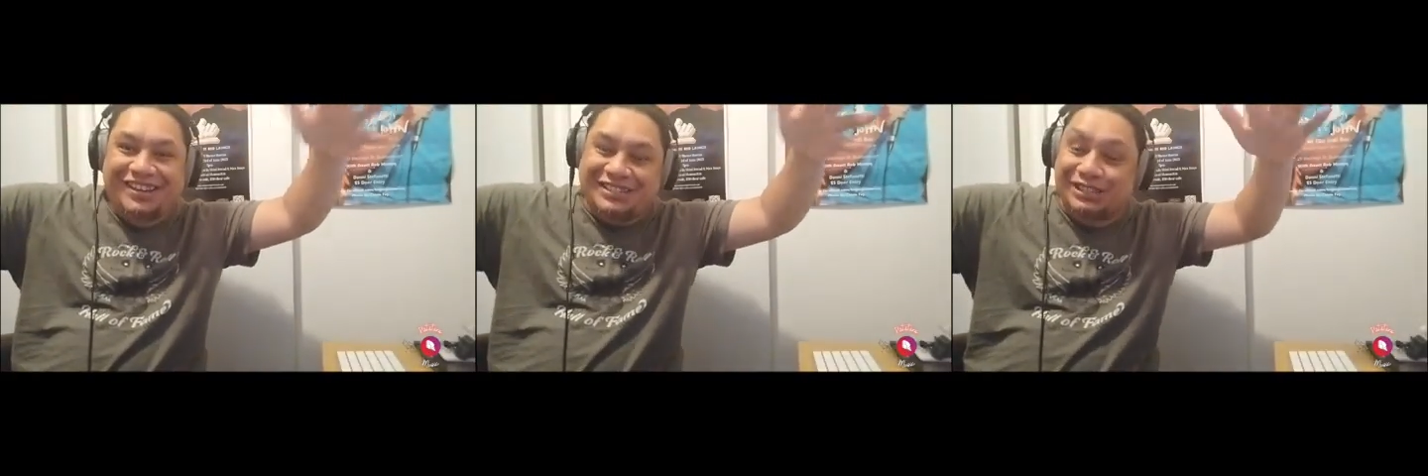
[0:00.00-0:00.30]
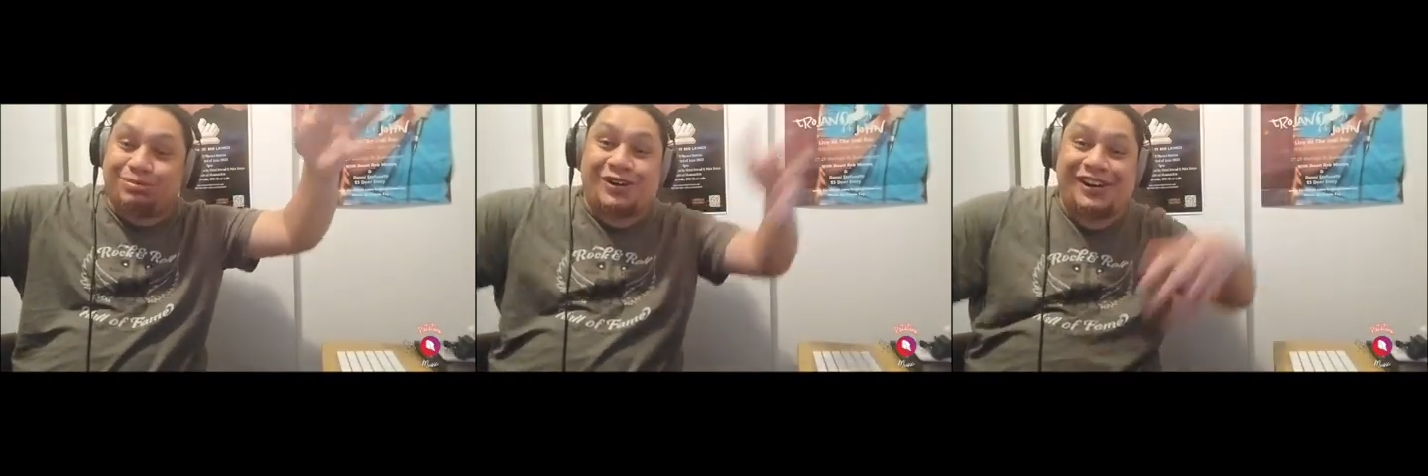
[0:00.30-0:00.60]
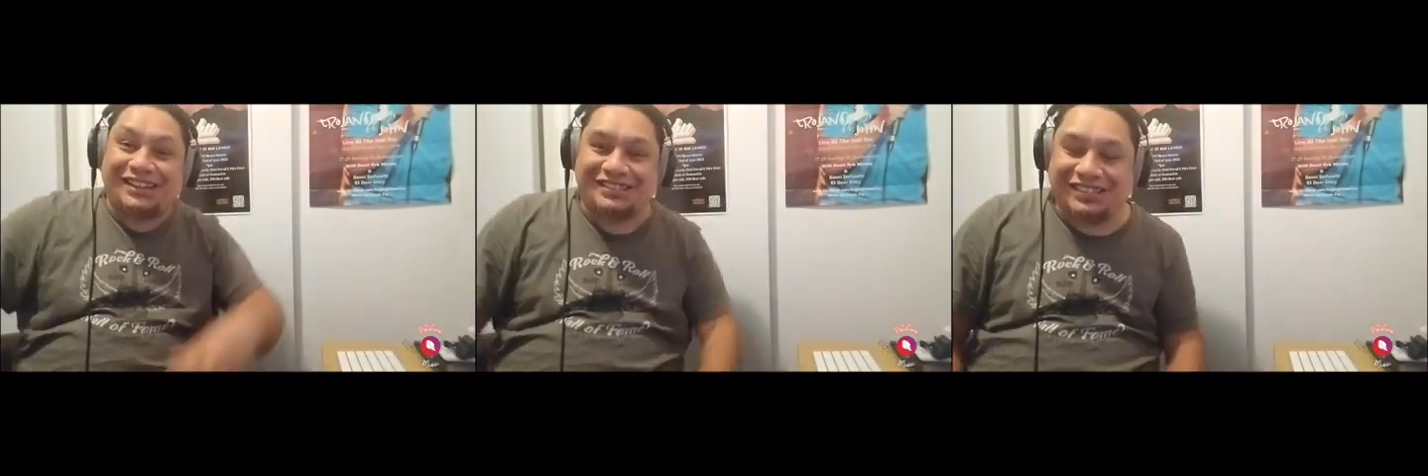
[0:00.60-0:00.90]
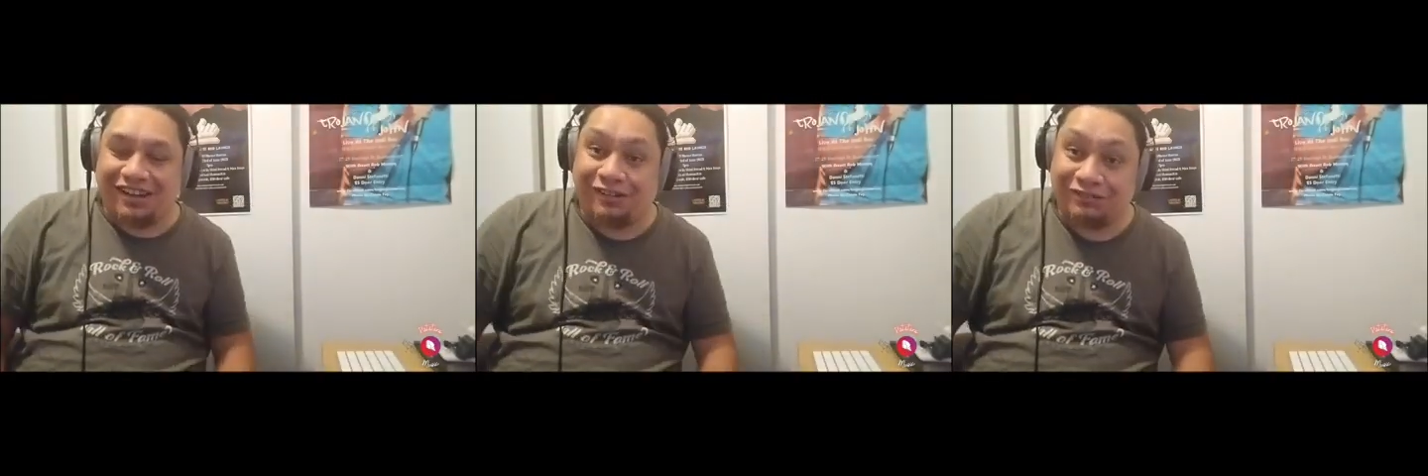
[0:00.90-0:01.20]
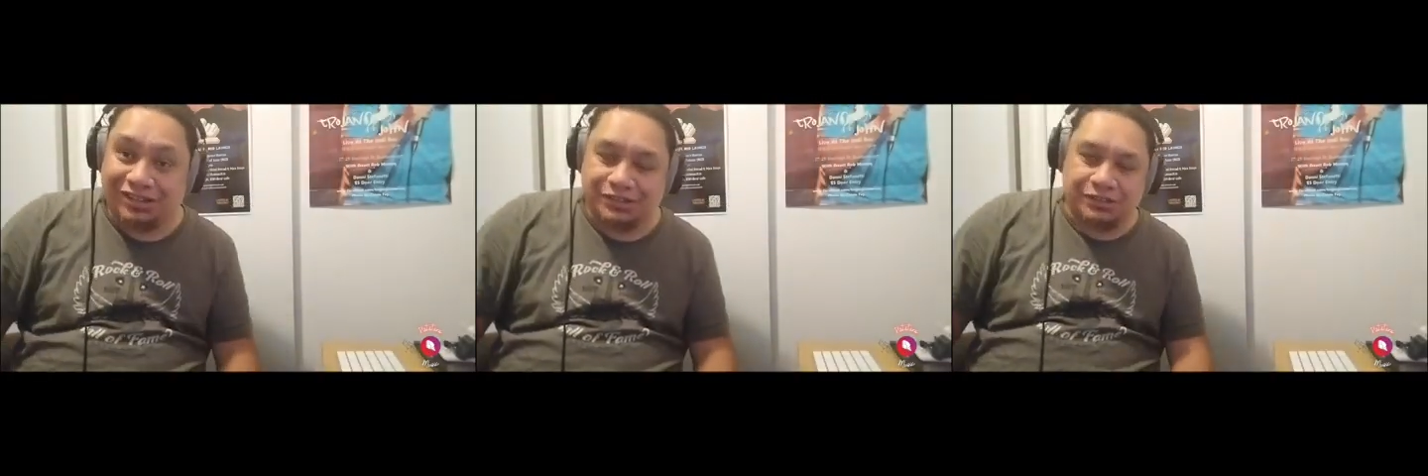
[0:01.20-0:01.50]
just behind our
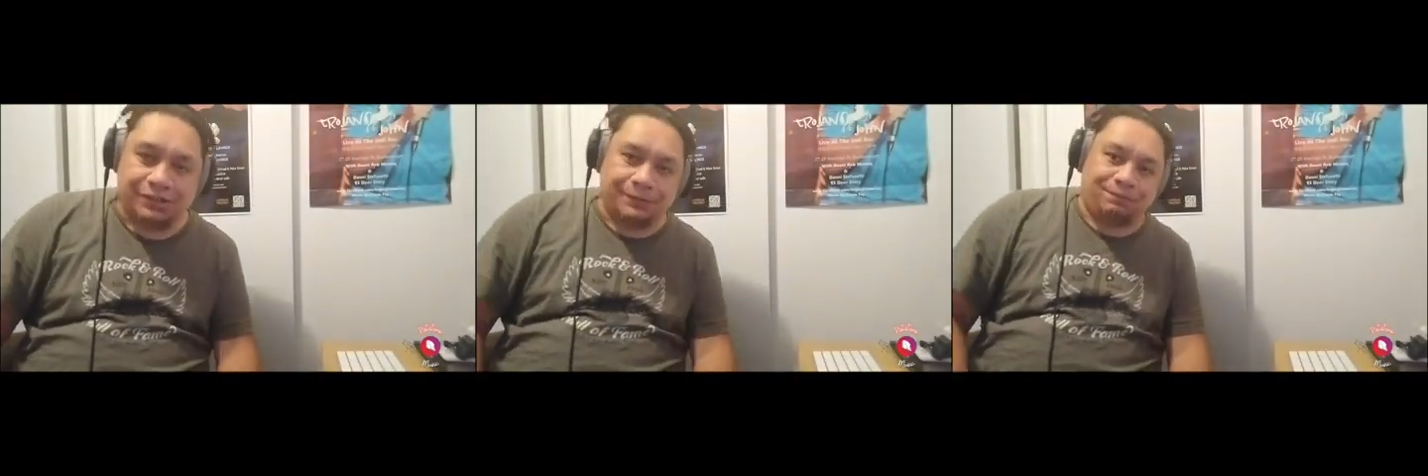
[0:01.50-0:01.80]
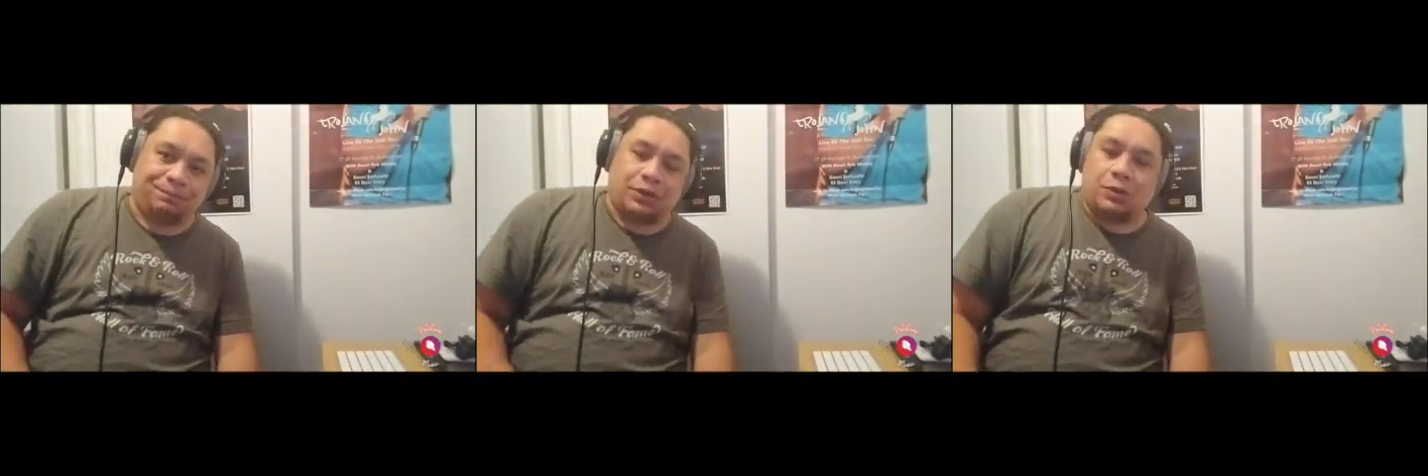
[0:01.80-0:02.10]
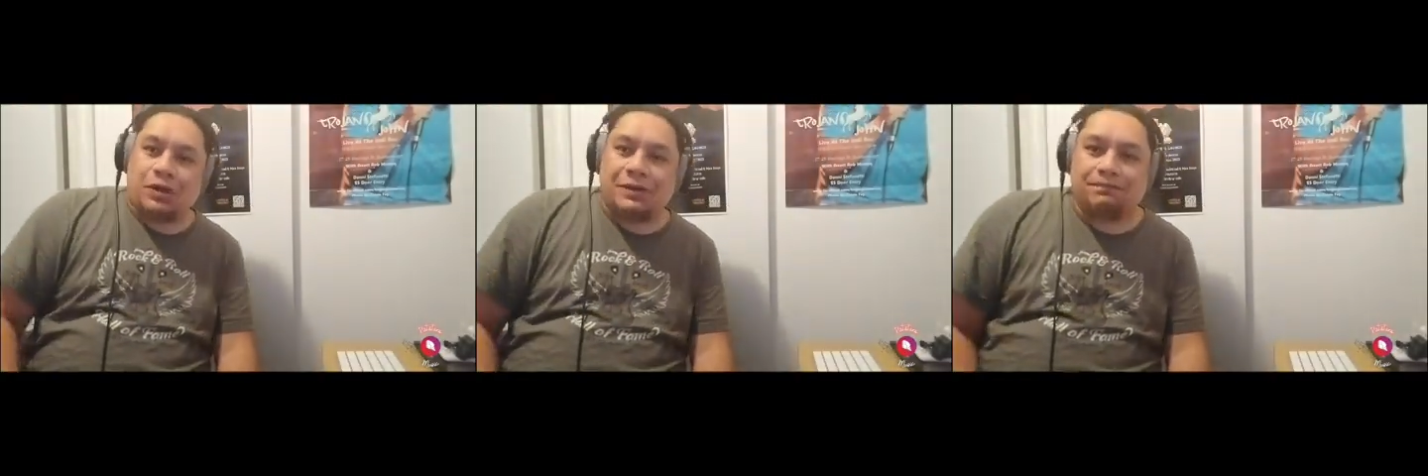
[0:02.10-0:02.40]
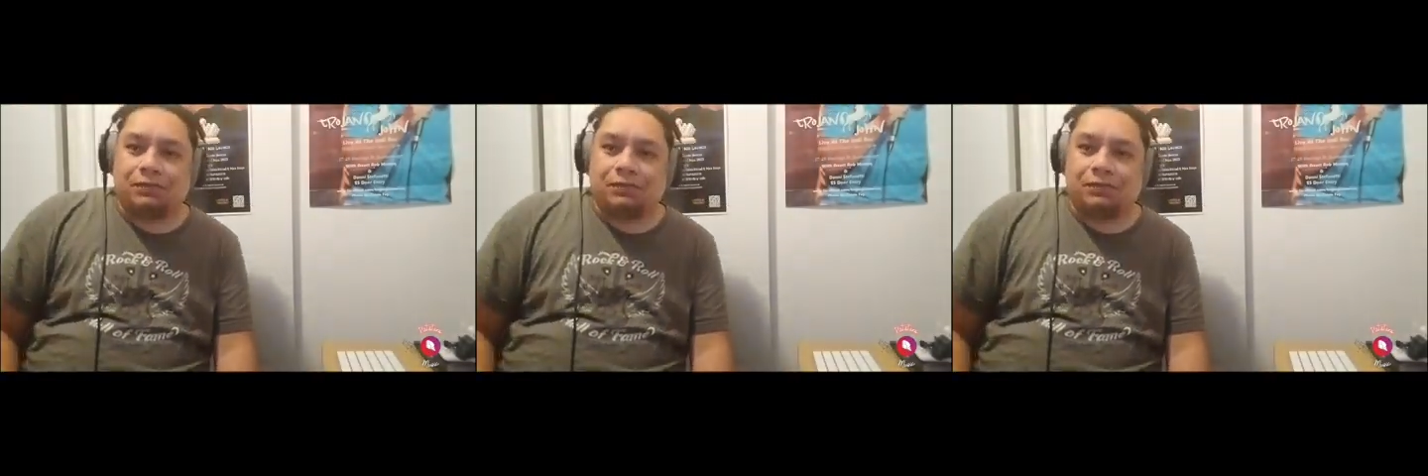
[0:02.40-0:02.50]
village, right?